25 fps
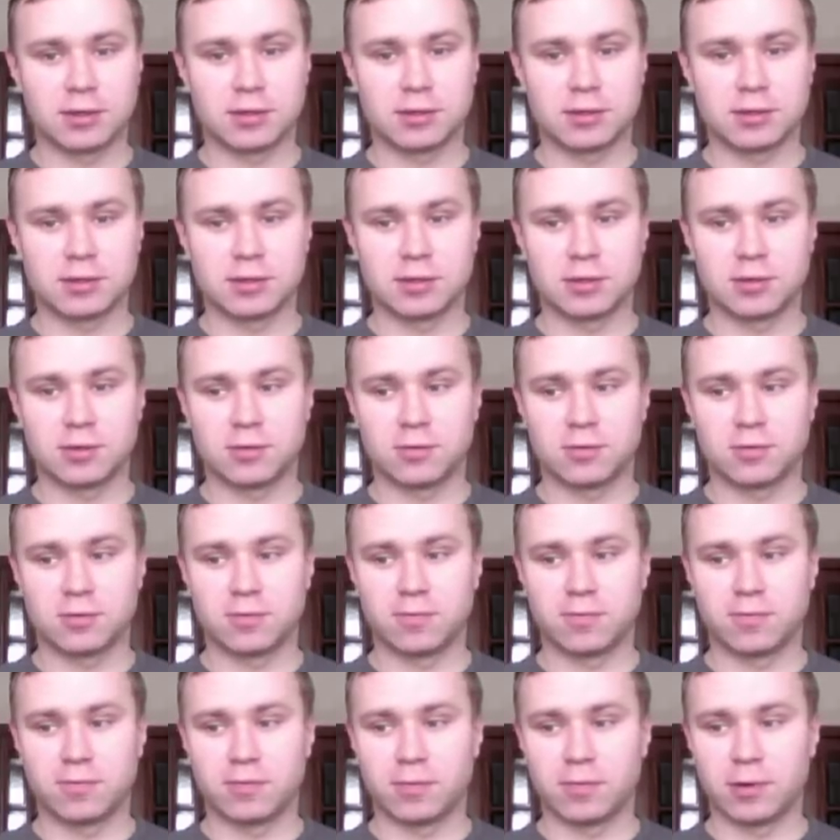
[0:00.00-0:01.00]
So
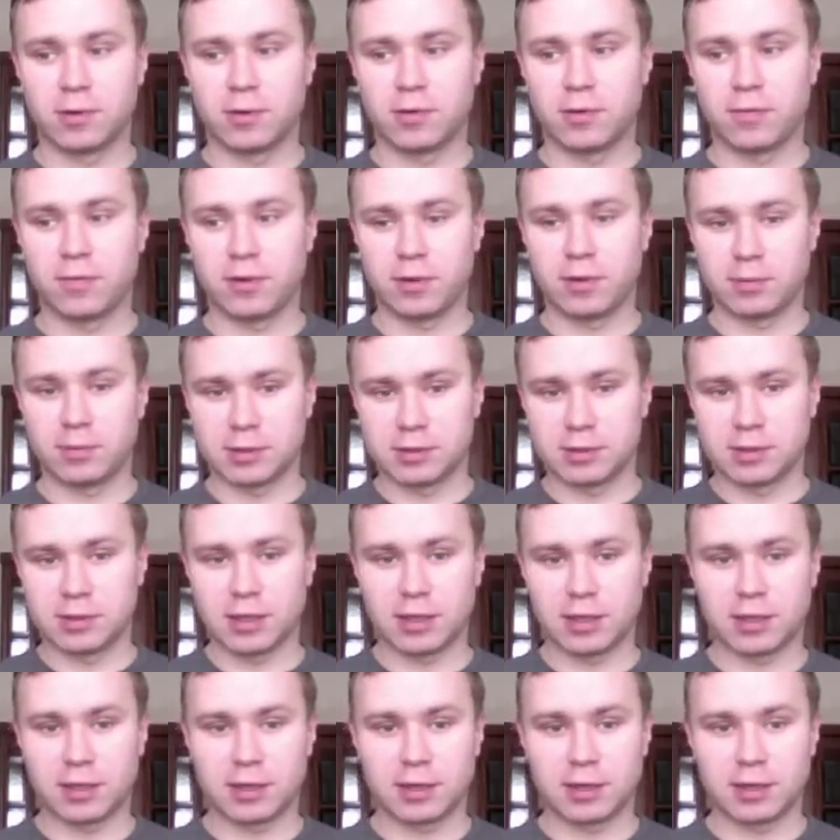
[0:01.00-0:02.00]
one of them is
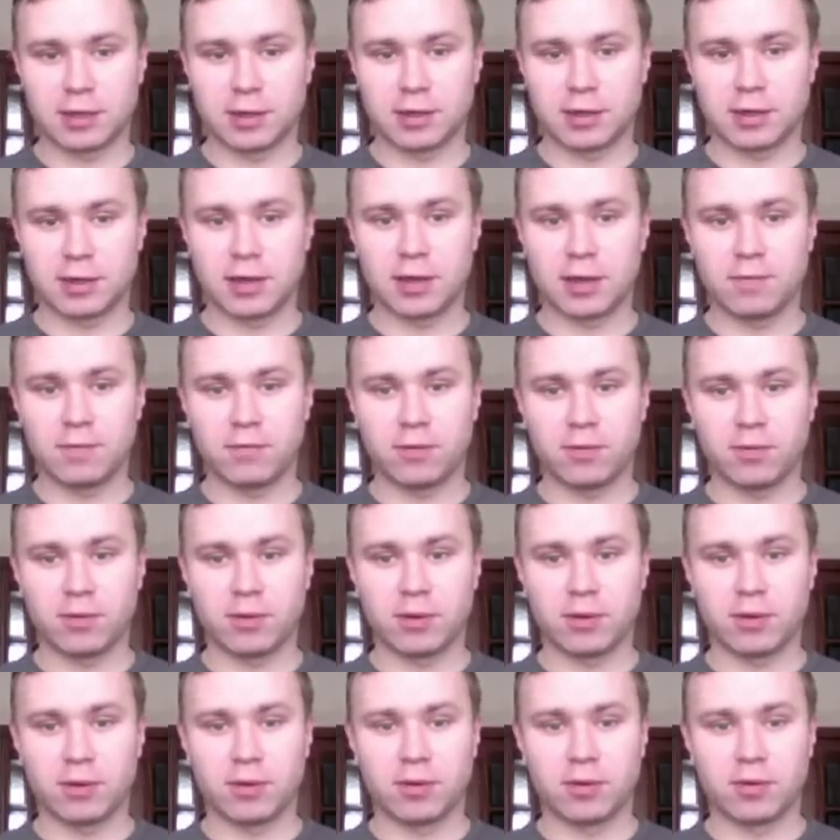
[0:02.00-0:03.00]
like came from
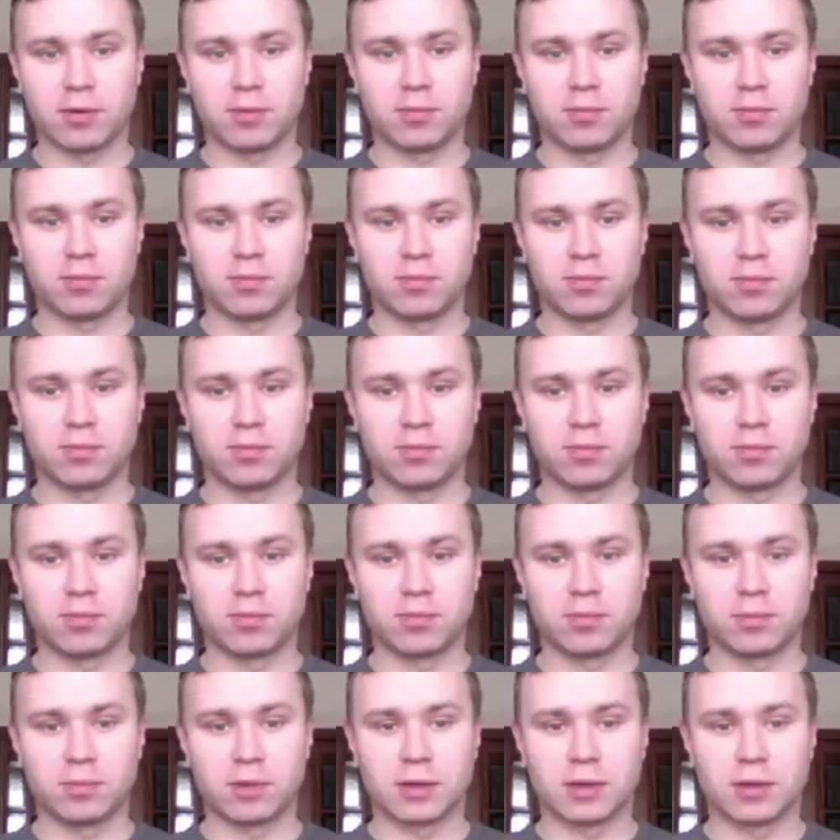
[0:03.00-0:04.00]
the
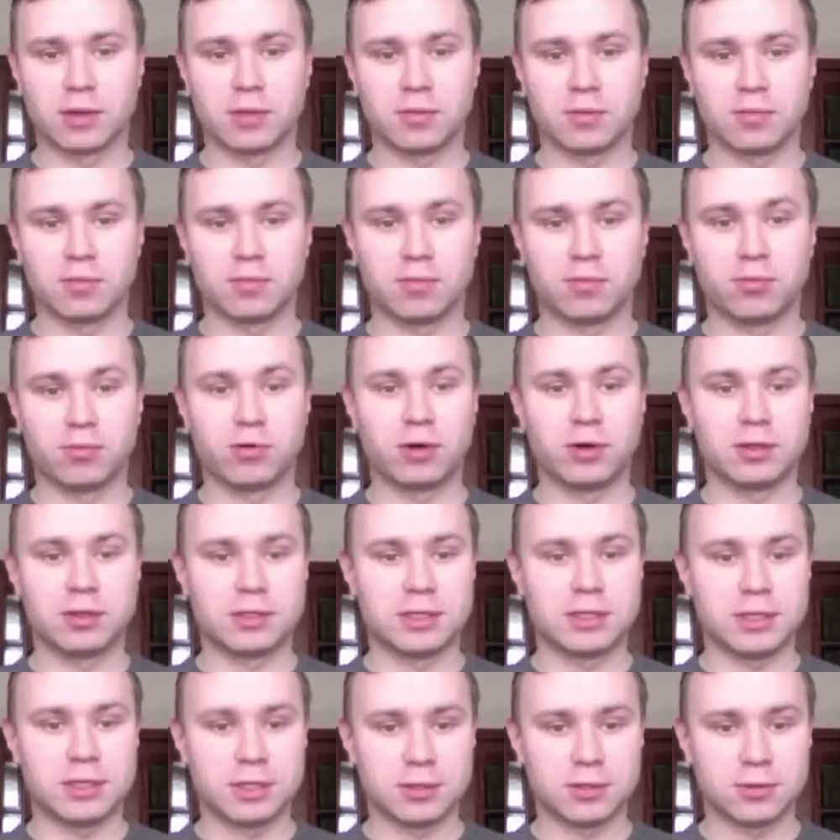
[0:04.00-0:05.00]

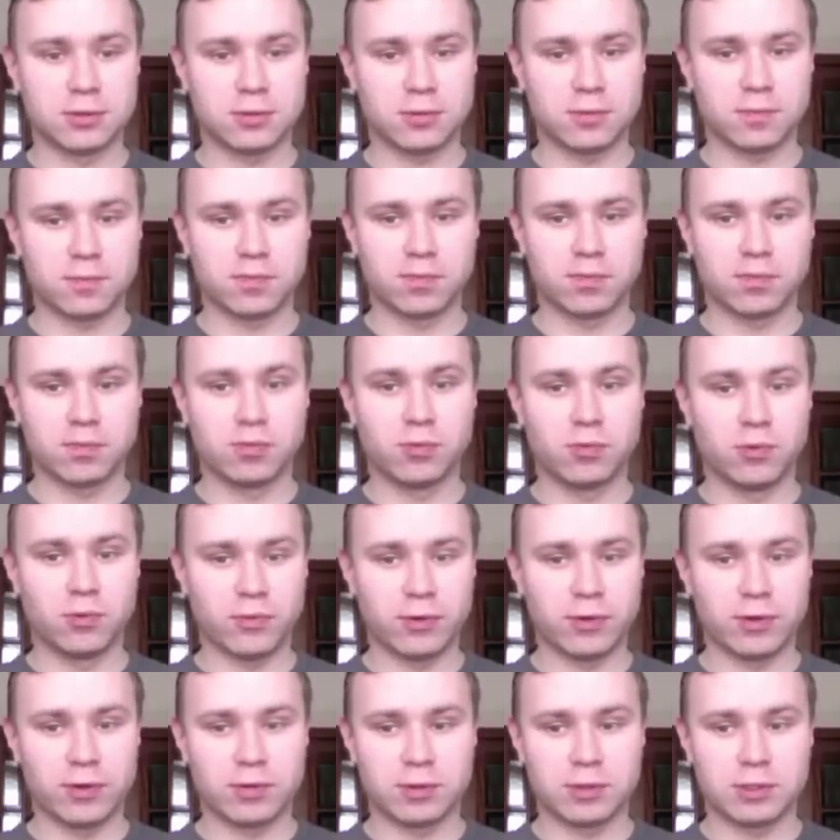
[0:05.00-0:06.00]
Buratino
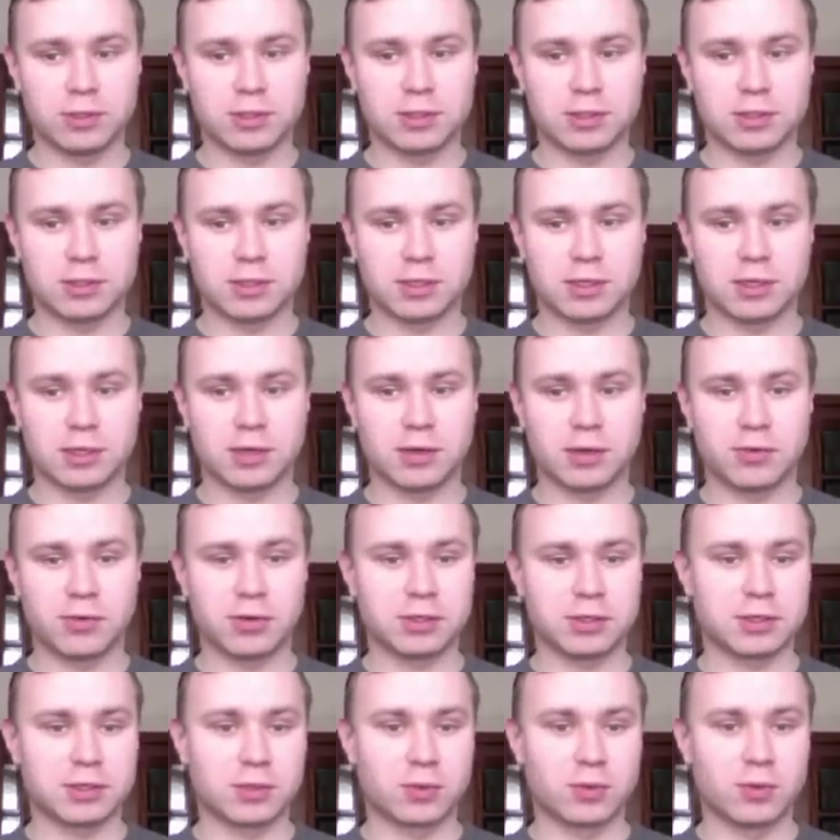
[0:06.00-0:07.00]
movie, which is a
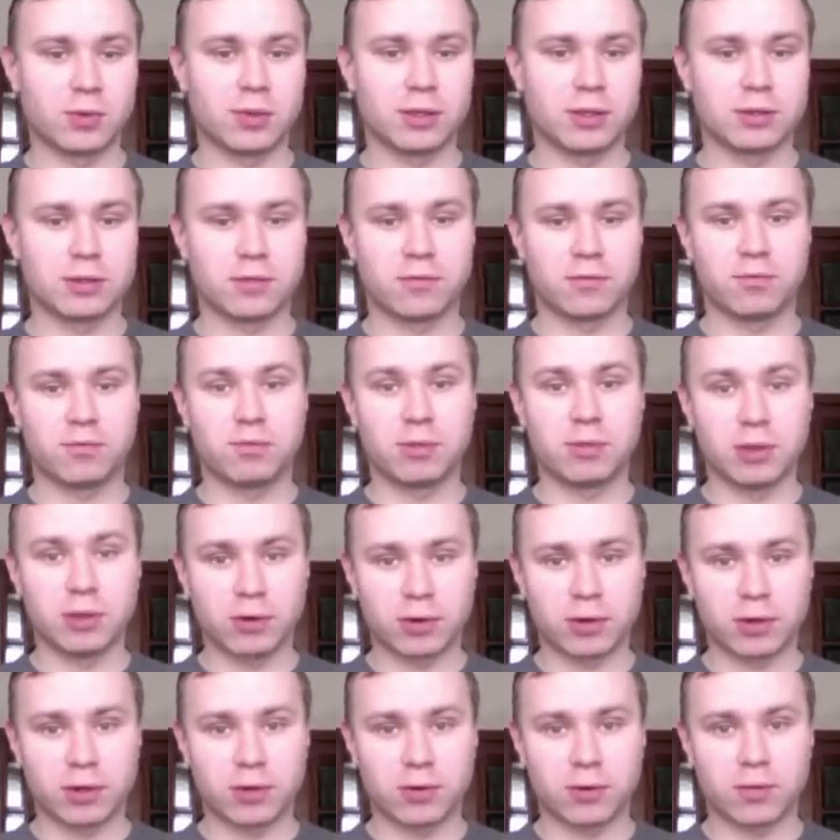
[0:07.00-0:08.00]
Russian equivalent of
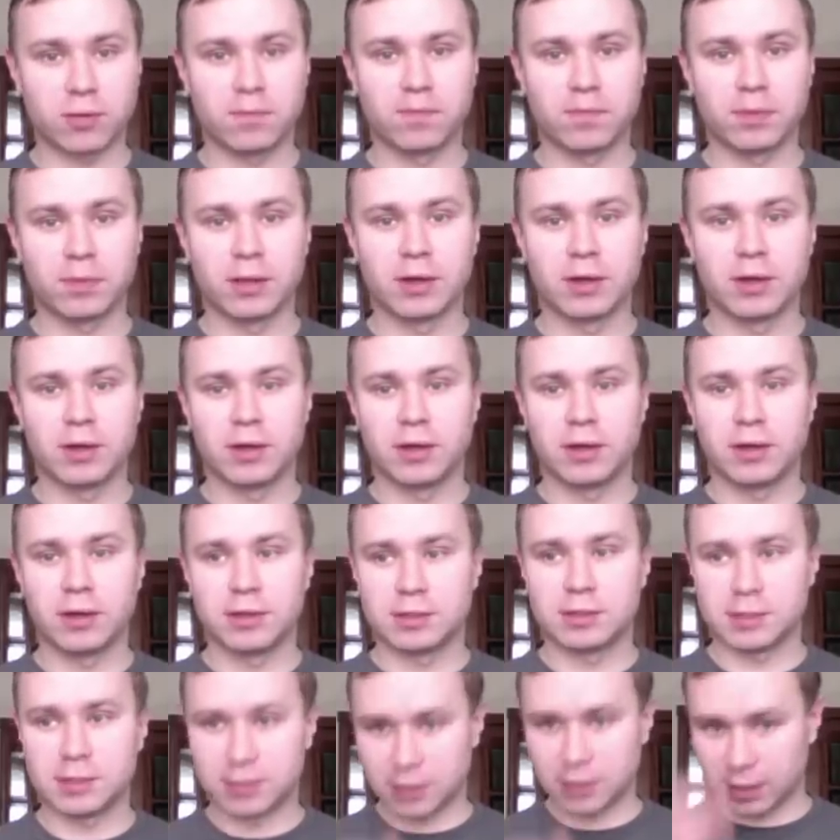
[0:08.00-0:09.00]
Pinocchio. And
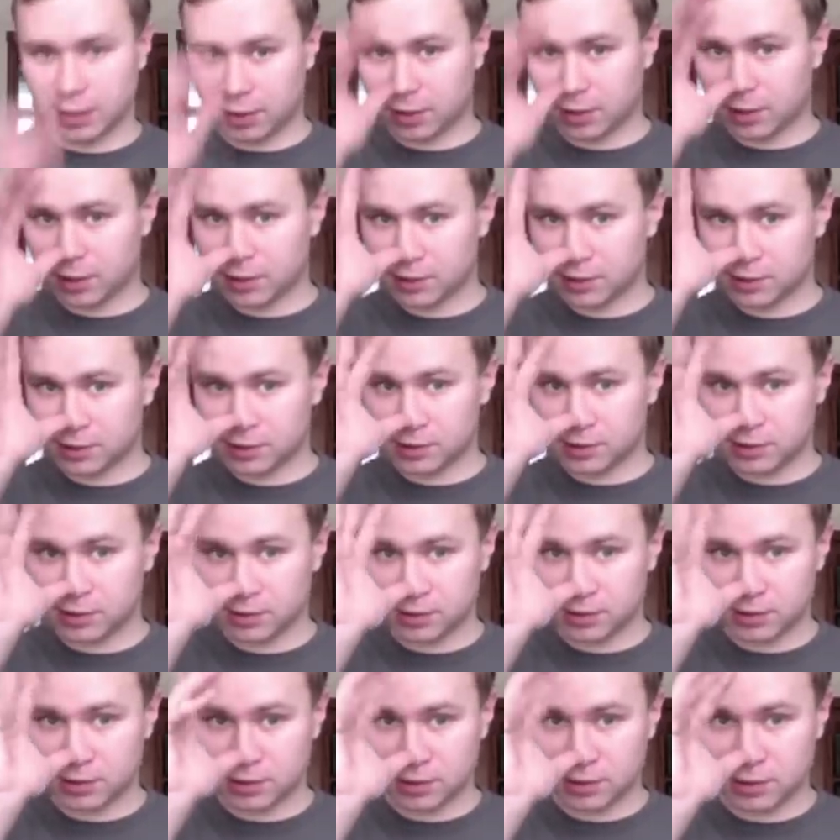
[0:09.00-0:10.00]
this is like this,
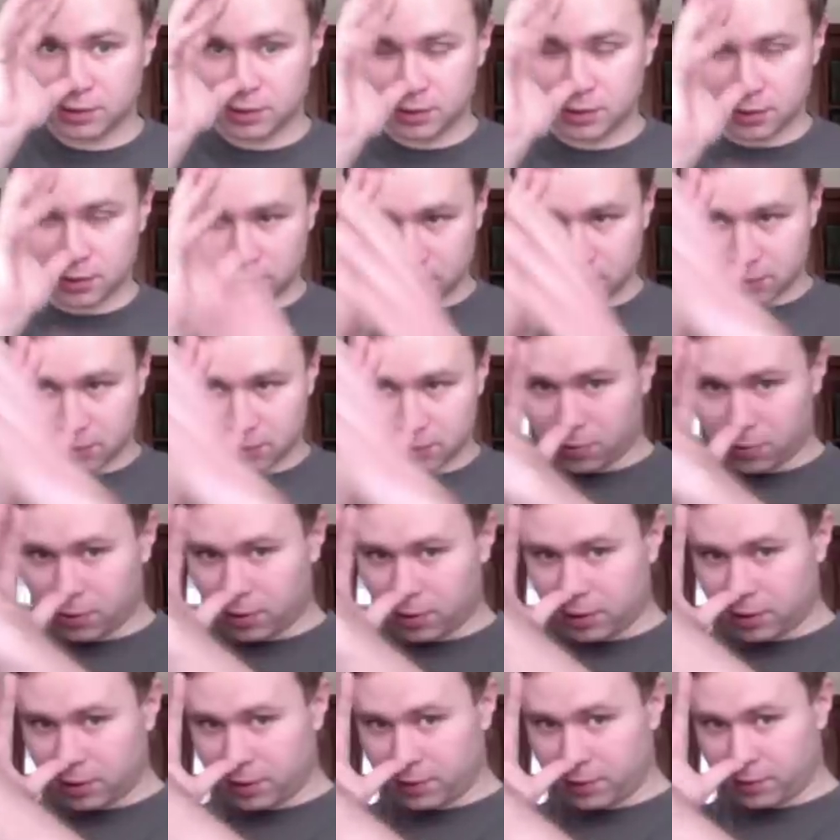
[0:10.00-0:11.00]

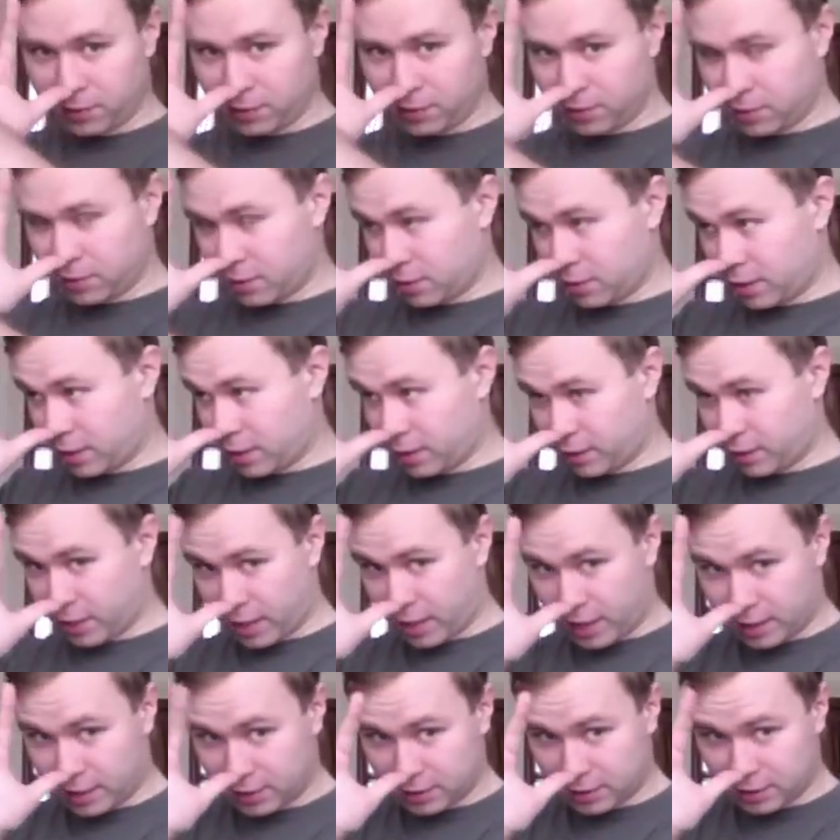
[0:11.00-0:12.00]
or even like
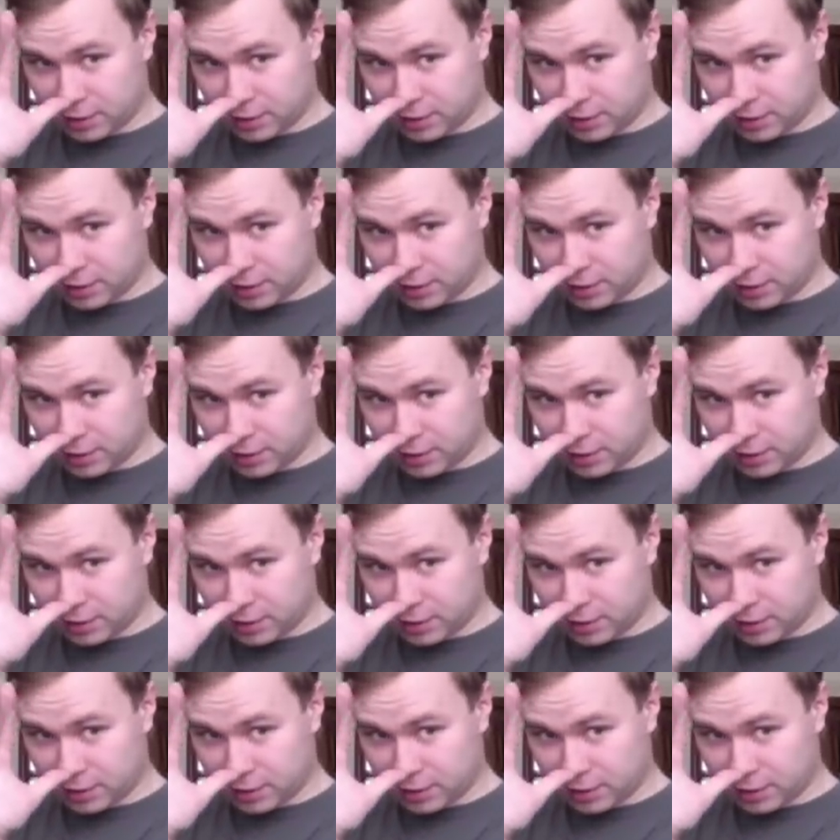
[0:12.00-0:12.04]
that.